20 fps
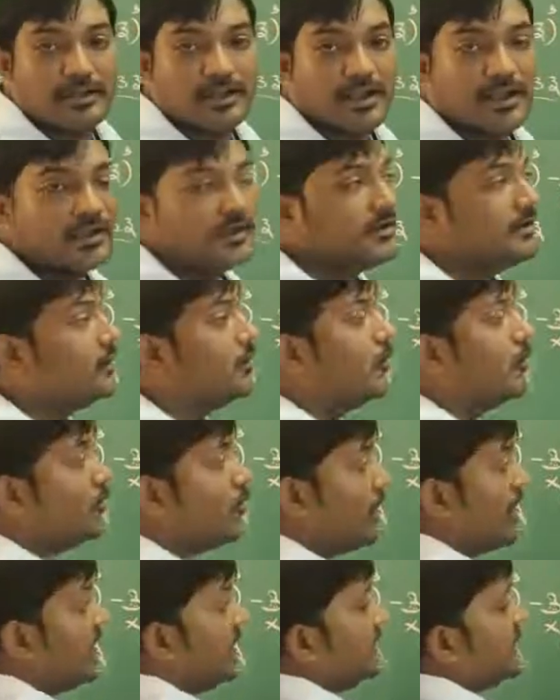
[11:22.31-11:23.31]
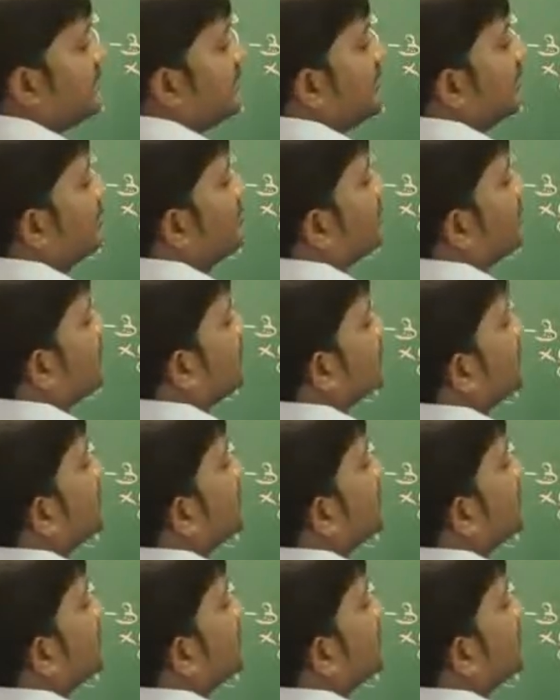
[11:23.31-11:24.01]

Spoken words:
And y is